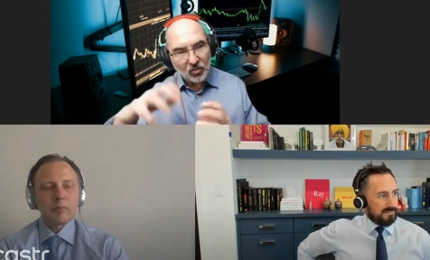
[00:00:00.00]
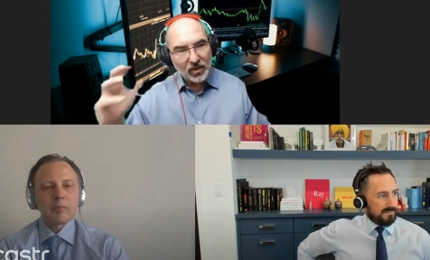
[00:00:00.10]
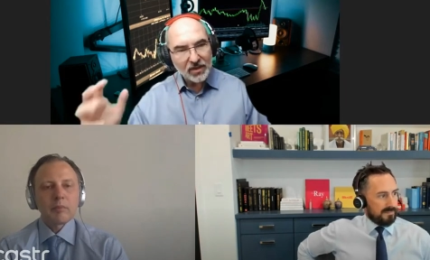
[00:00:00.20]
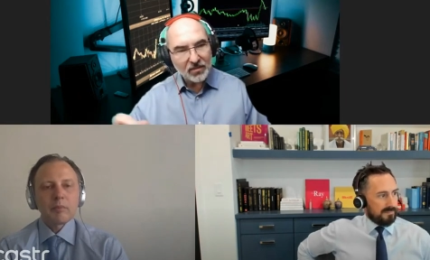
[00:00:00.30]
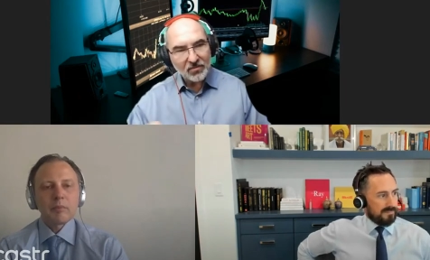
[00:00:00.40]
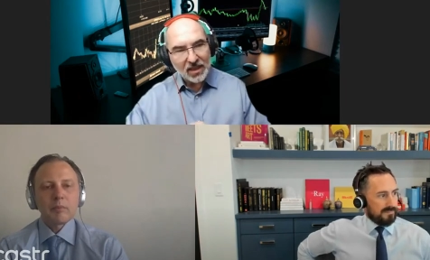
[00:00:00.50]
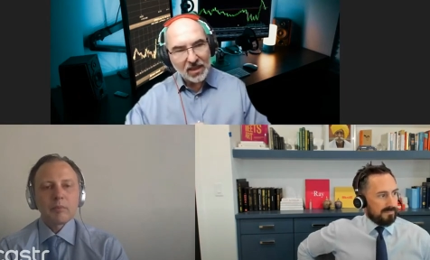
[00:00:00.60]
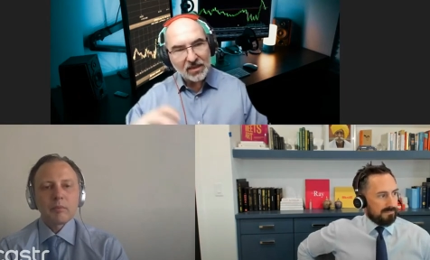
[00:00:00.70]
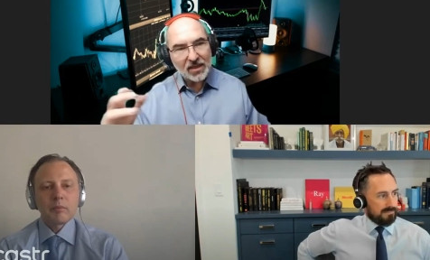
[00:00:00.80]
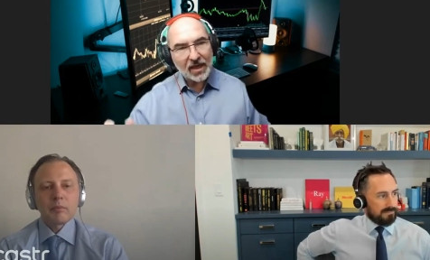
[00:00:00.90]
Speaker 1: what does it
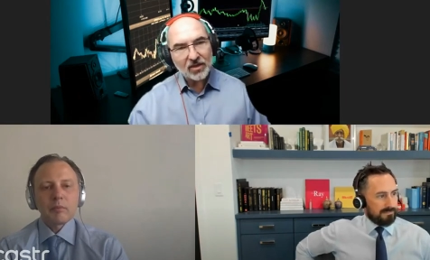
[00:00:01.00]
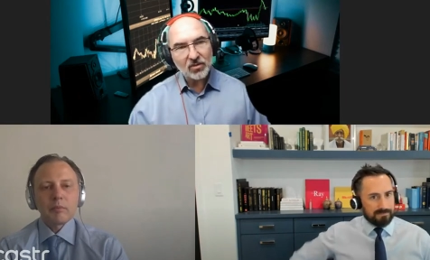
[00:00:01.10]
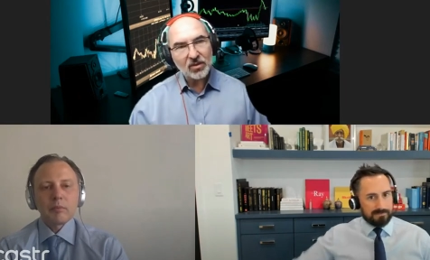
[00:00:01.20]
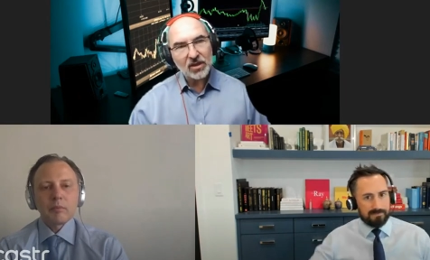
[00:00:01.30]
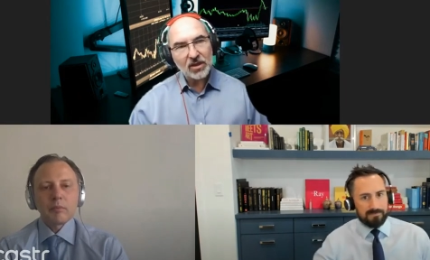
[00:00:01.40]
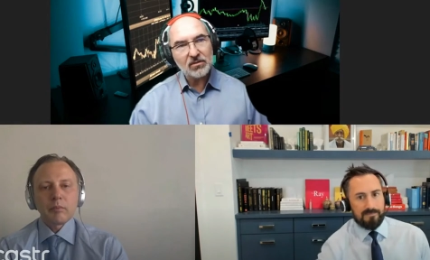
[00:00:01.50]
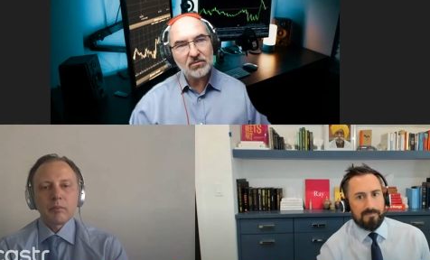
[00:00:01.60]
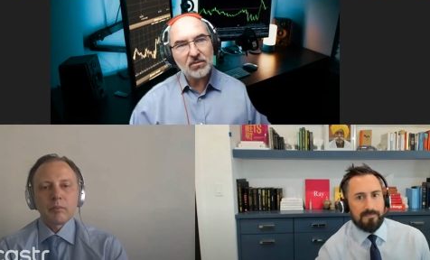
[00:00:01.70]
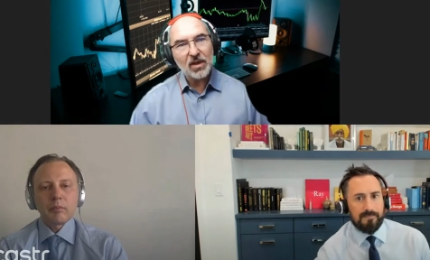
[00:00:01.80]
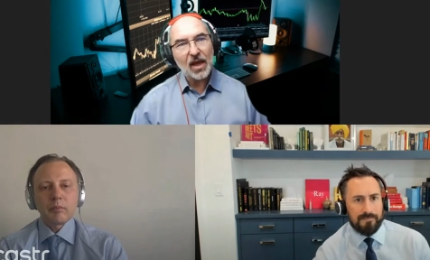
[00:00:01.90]
mean to
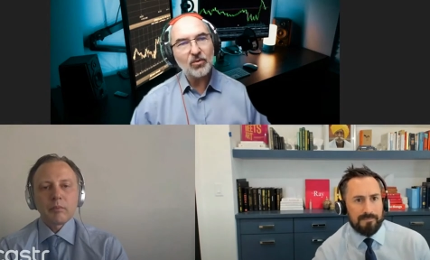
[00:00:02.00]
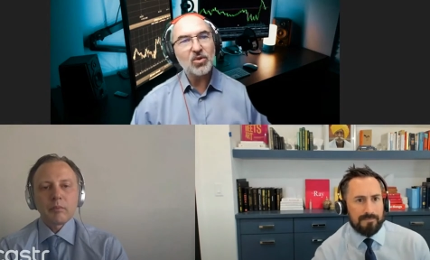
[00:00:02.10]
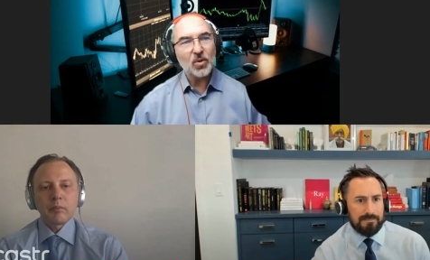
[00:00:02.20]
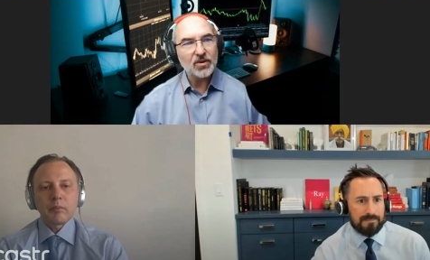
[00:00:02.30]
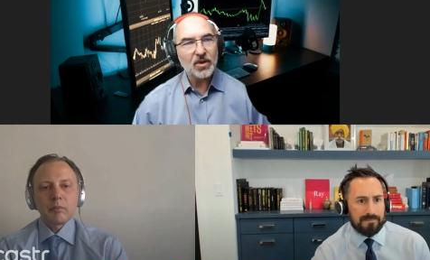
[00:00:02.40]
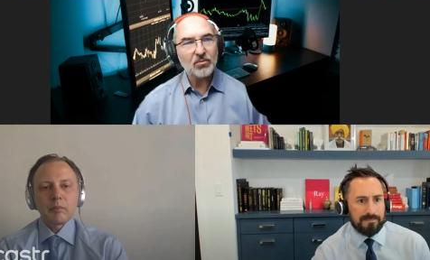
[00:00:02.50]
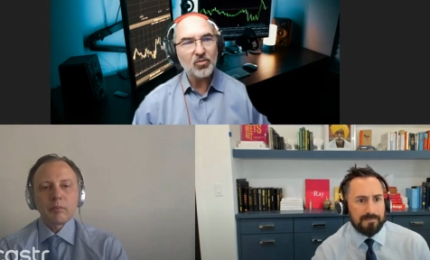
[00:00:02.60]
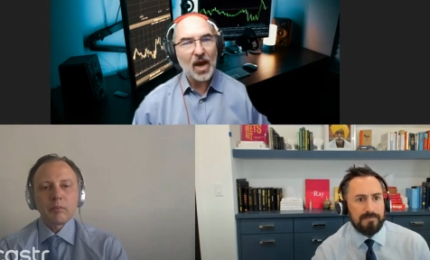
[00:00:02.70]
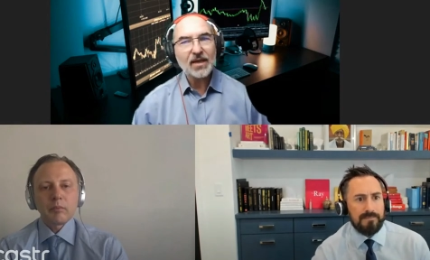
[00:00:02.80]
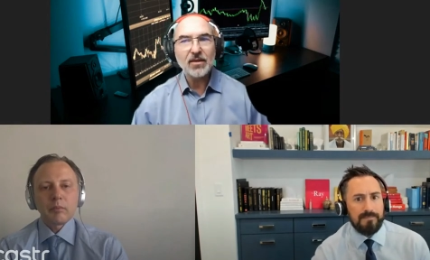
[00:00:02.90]
actually outsource
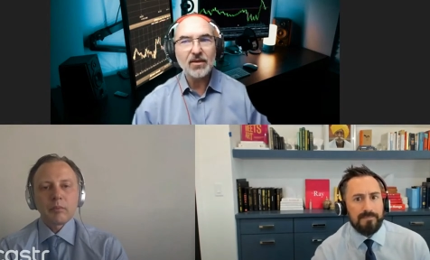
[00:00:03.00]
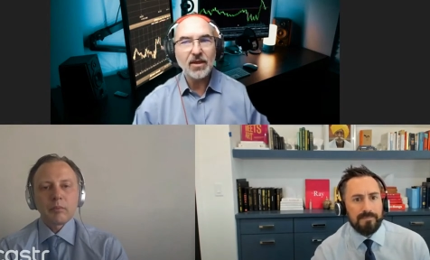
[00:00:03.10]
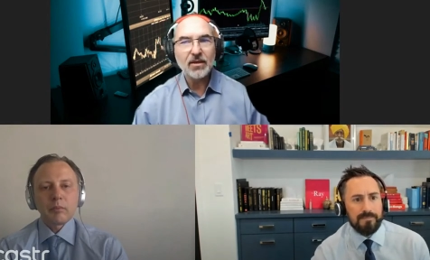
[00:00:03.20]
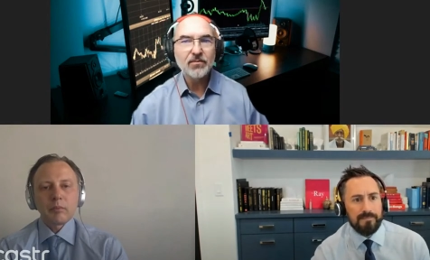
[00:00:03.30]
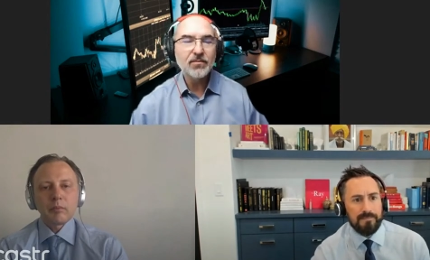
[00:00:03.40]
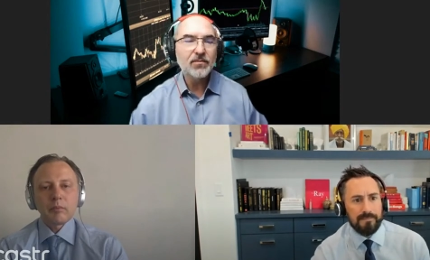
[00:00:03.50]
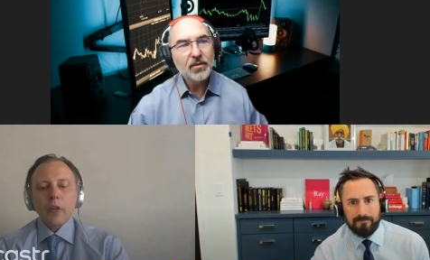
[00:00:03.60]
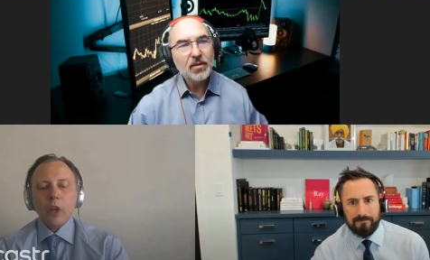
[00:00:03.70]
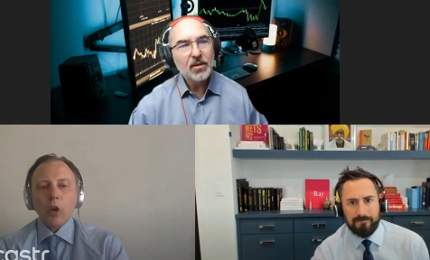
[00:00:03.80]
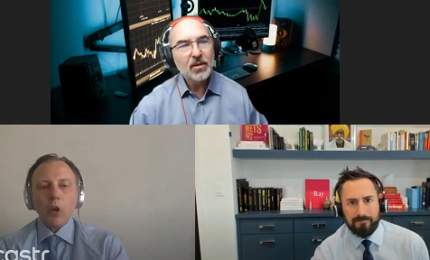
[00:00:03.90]
it practically
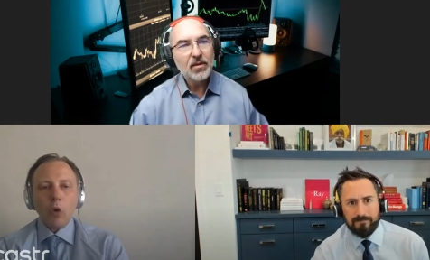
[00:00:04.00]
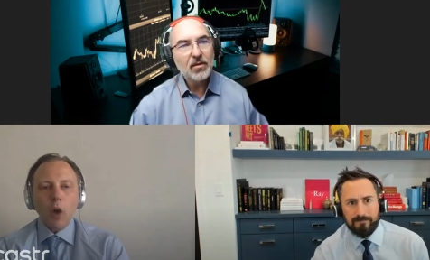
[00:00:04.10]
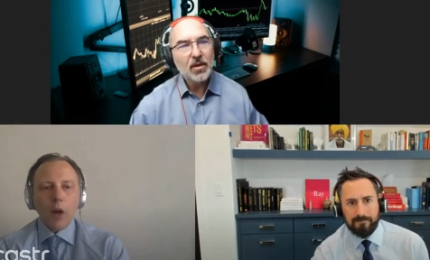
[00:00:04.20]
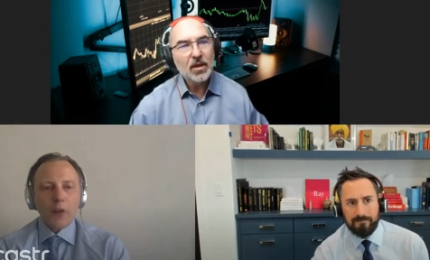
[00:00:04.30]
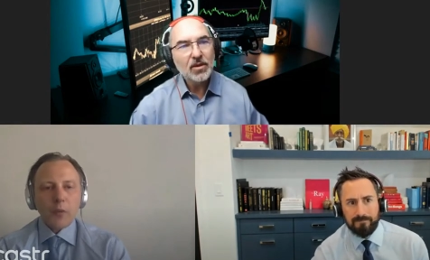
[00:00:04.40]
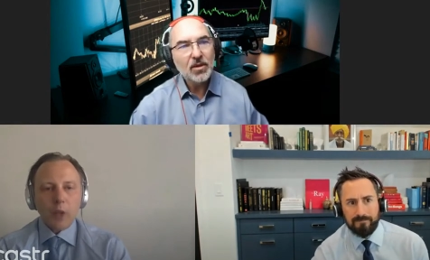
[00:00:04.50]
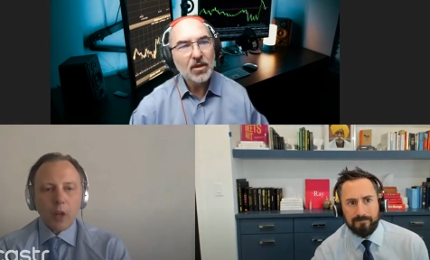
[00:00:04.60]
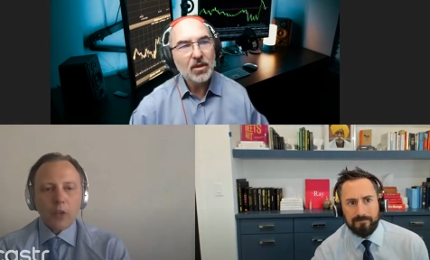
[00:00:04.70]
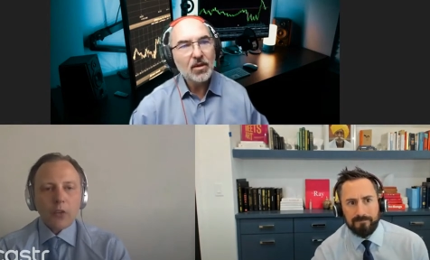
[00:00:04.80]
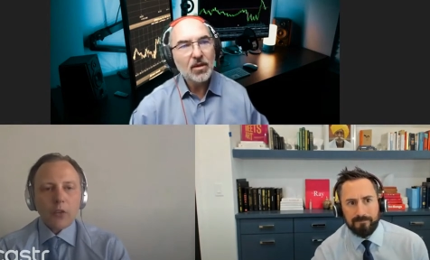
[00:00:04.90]
Speaker 2: not a whole lot to be
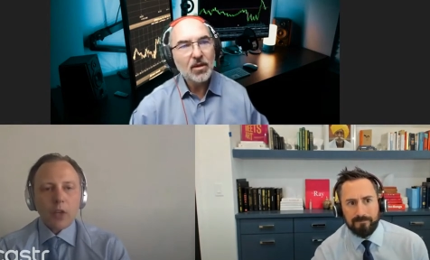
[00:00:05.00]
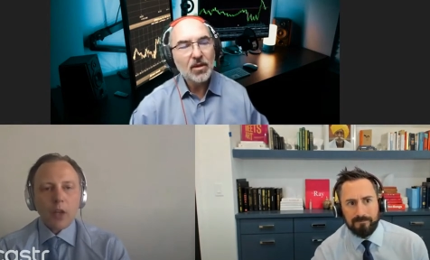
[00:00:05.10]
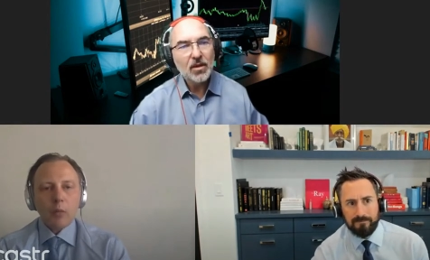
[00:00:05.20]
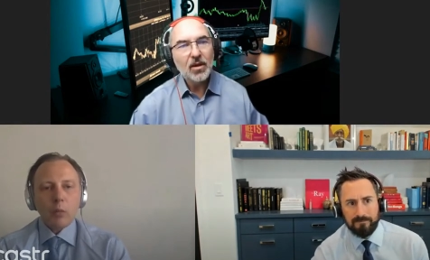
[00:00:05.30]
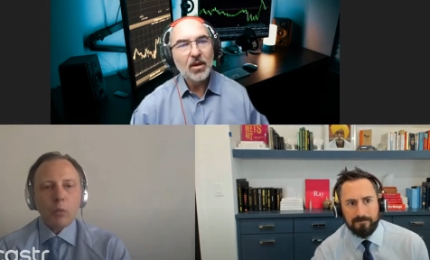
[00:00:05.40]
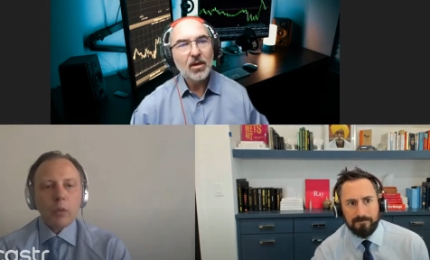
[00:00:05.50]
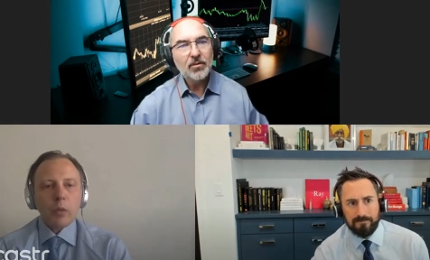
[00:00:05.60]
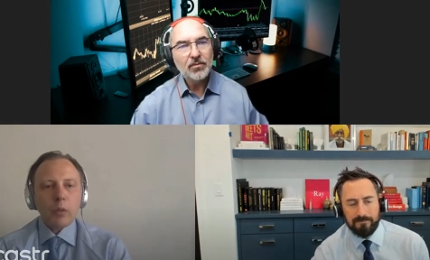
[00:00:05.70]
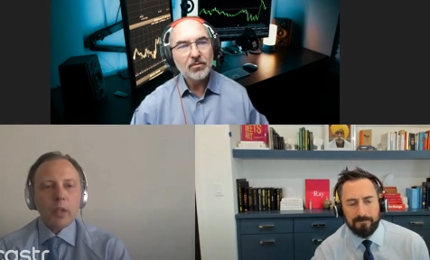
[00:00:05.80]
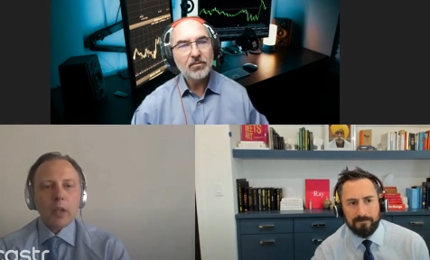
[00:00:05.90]
honest um, we
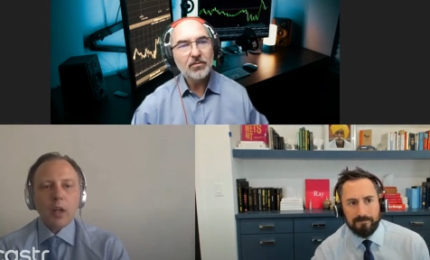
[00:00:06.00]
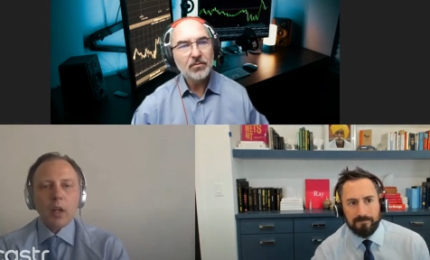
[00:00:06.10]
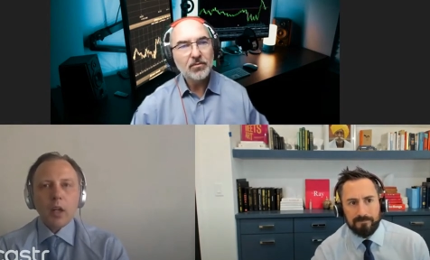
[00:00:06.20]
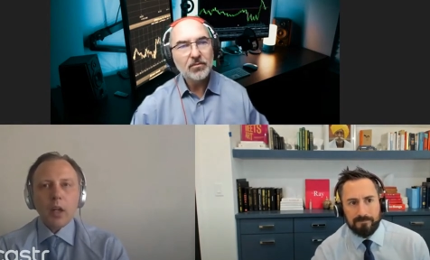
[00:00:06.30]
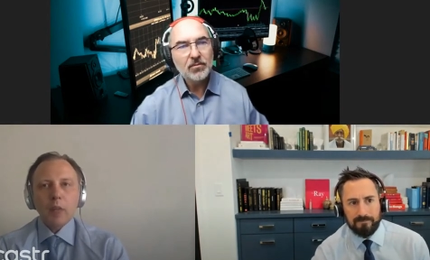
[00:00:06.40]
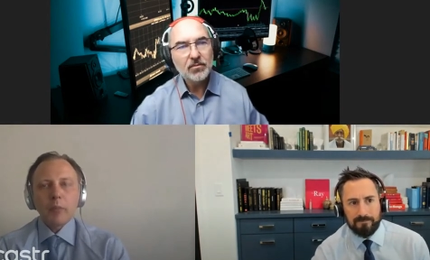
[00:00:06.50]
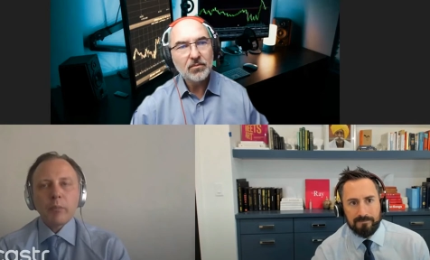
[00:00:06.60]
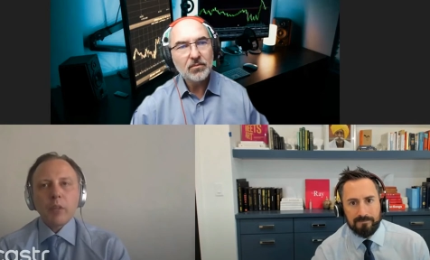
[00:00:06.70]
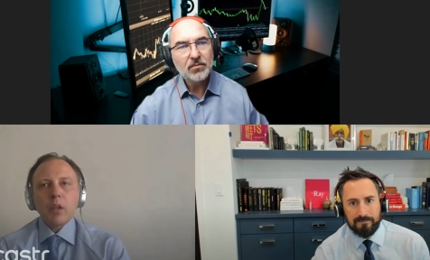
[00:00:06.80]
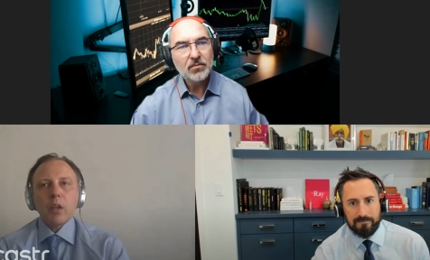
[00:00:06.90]
we are um,
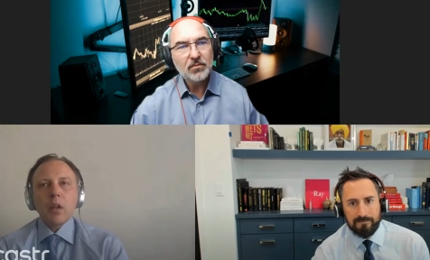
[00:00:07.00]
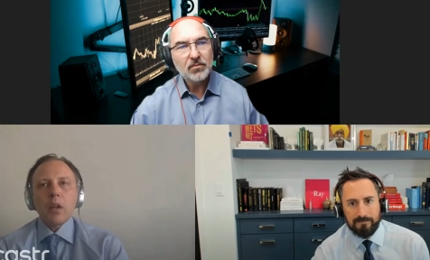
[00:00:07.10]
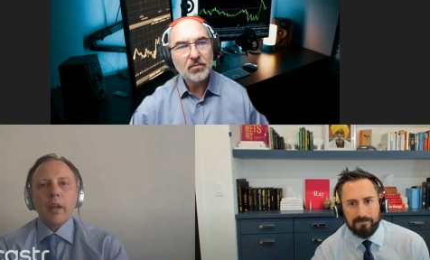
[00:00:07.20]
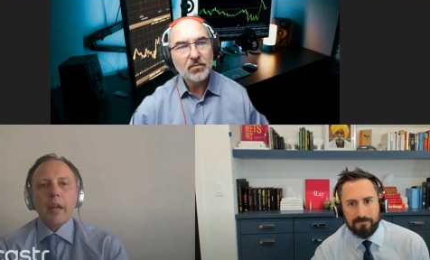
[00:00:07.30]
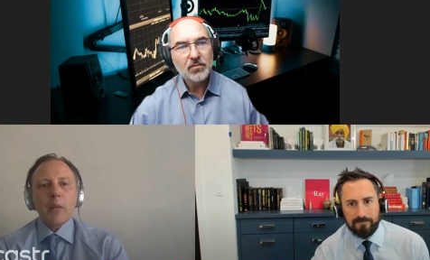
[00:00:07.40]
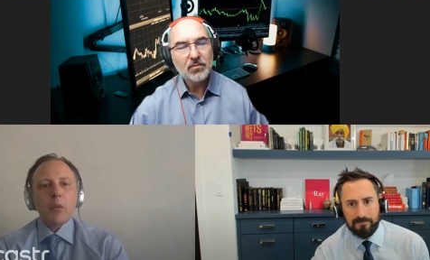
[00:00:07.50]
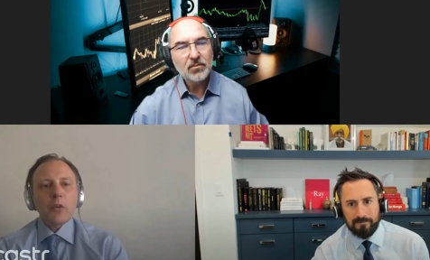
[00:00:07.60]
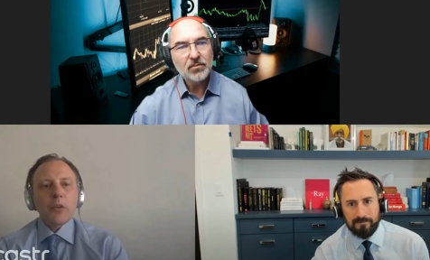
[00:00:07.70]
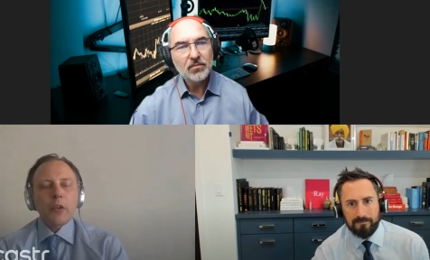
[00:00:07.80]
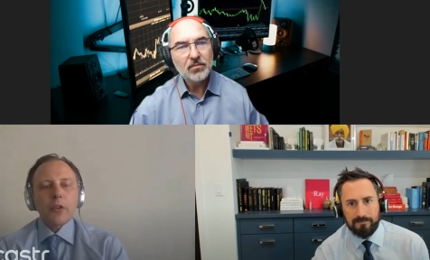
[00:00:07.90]
able to